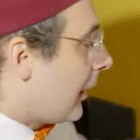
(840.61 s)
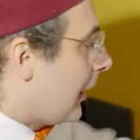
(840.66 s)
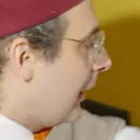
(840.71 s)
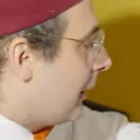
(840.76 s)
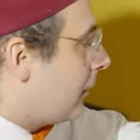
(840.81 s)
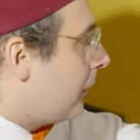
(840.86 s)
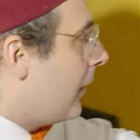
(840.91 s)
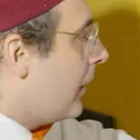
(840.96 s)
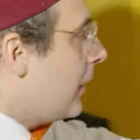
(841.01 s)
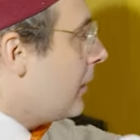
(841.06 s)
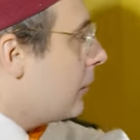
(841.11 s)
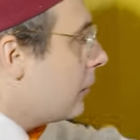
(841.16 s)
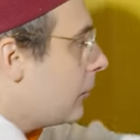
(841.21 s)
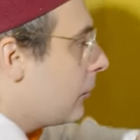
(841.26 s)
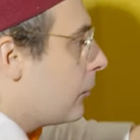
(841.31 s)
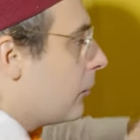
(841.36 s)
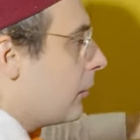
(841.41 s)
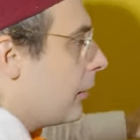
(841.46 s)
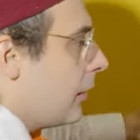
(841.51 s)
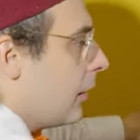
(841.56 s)
It's very
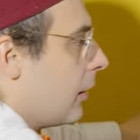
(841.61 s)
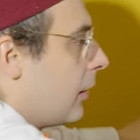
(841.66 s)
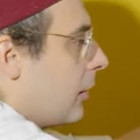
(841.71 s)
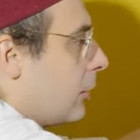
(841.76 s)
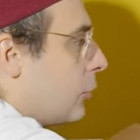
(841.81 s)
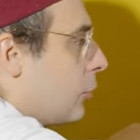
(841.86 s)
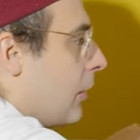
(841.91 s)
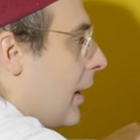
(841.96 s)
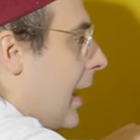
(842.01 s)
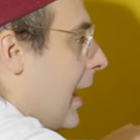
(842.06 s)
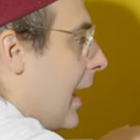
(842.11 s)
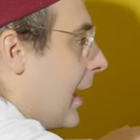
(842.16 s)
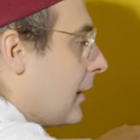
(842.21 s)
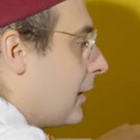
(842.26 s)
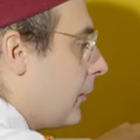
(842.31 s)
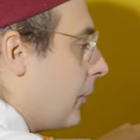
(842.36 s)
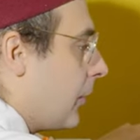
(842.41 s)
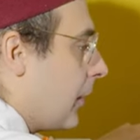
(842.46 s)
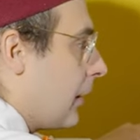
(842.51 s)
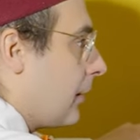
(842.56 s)
useful to
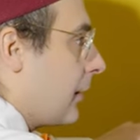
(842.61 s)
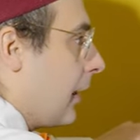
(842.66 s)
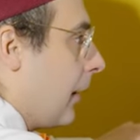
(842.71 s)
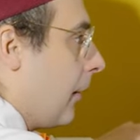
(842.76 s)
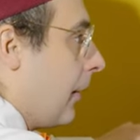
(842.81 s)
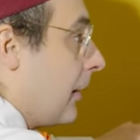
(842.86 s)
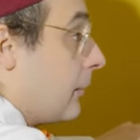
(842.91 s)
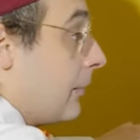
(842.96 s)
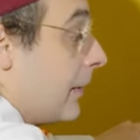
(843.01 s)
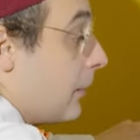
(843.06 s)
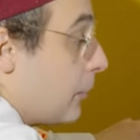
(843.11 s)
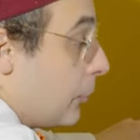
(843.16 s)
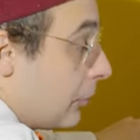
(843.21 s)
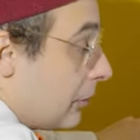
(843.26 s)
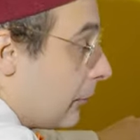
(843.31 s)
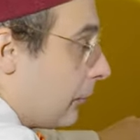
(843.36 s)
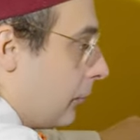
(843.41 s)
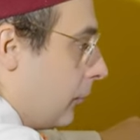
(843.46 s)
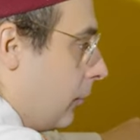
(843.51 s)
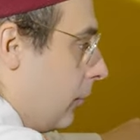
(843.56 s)
add, for example, it's very
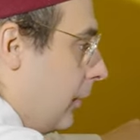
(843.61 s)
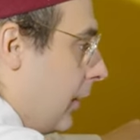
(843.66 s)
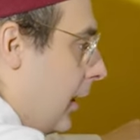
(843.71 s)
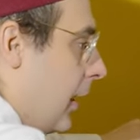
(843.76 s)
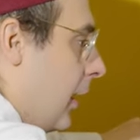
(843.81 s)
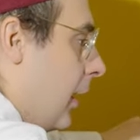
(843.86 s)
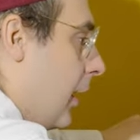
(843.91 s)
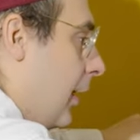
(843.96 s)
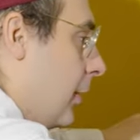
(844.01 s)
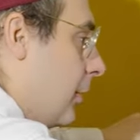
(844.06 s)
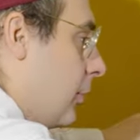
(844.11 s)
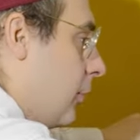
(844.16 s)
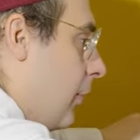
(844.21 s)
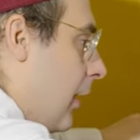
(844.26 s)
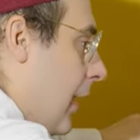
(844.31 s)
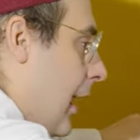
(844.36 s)
beautiful to